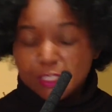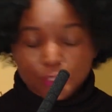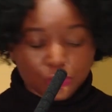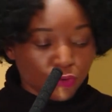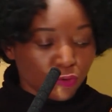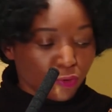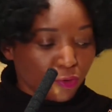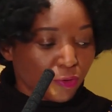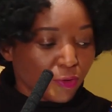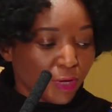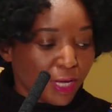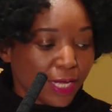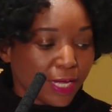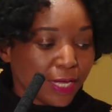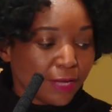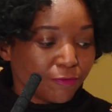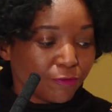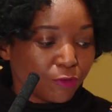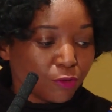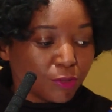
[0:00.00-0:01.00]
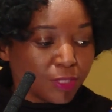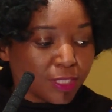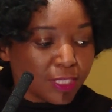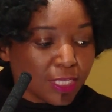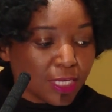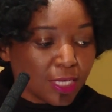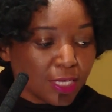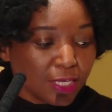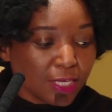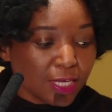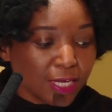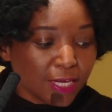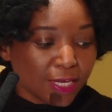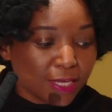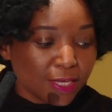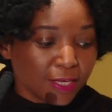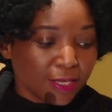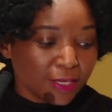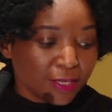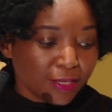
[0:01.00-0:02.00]
So I've used the
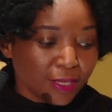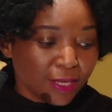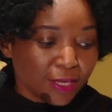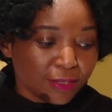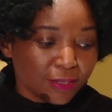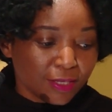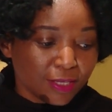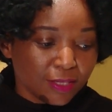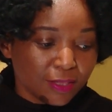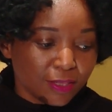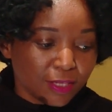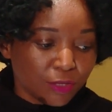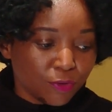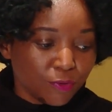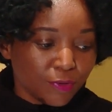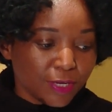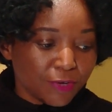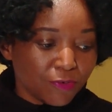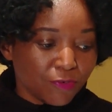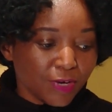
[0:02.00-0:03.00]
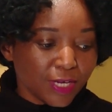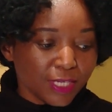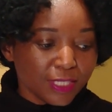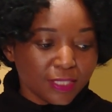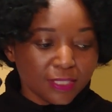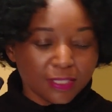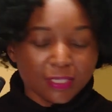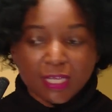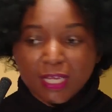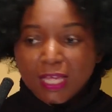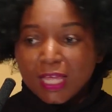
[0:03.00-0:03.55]
UN rate.